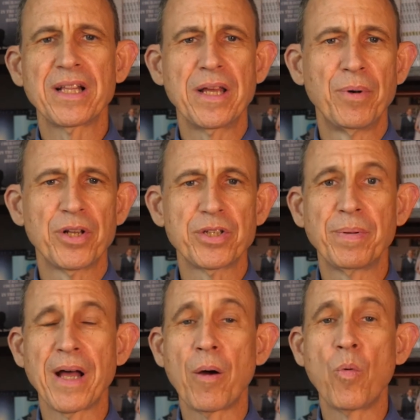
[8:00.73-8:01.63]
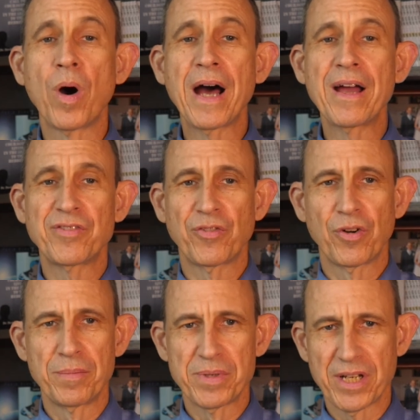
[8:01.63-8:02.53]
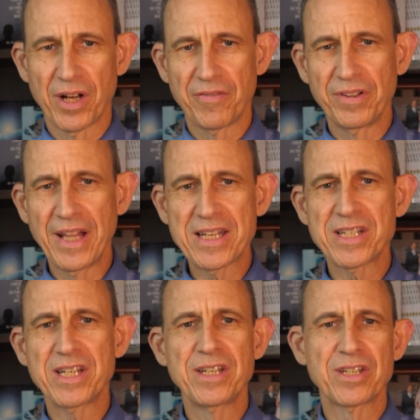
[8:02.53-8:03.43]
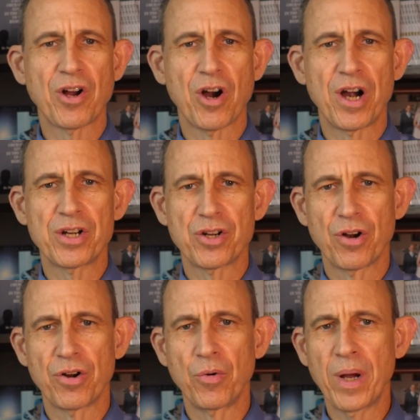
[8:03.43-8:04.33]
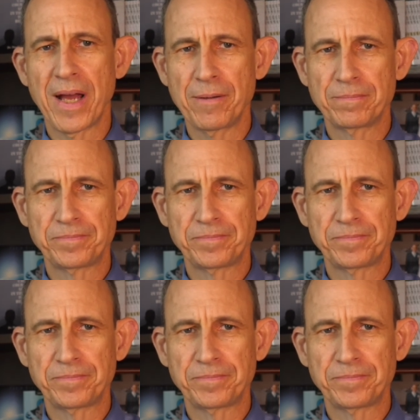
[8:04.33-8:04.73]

he multiply wives for himself, lest his heart turn away.